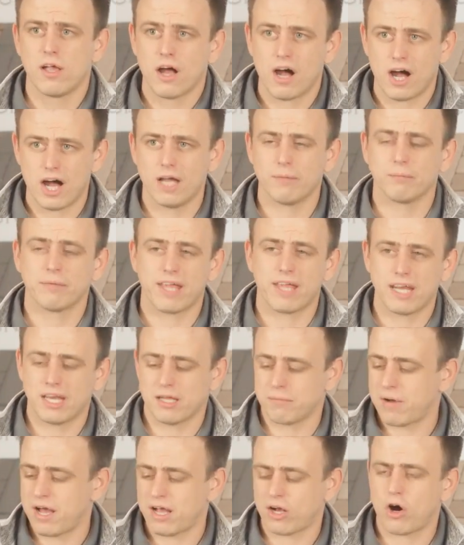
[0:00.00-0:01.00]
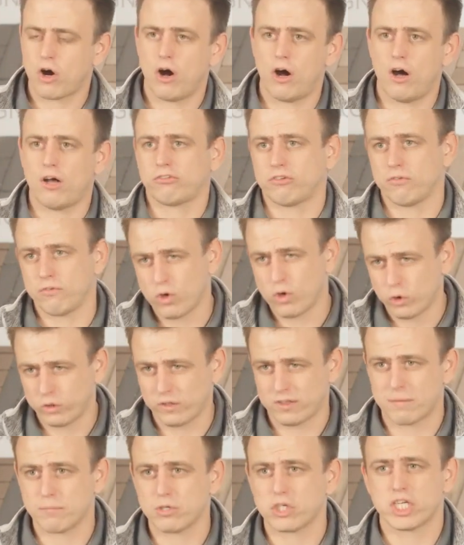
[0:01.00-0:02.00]
I'm getting my cost of owning
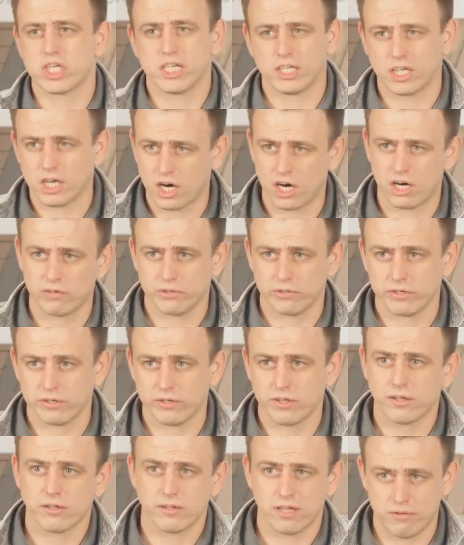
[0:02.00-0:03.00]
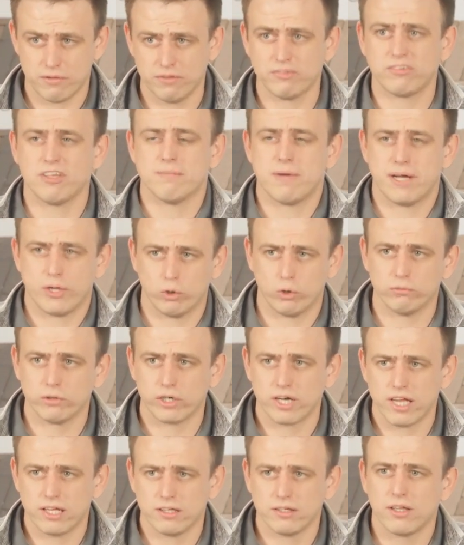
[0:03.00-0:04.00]
that machine covered if it's in my
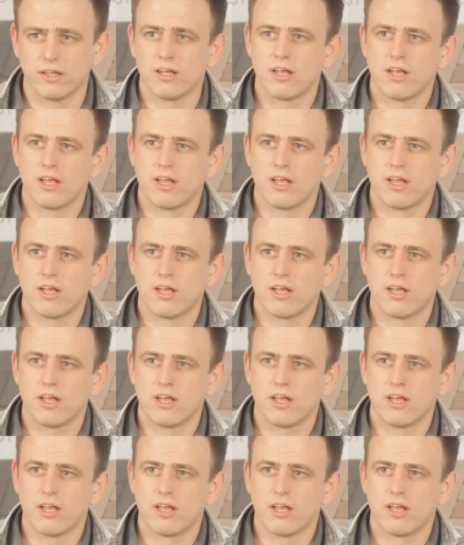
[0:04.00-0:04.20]
overhead,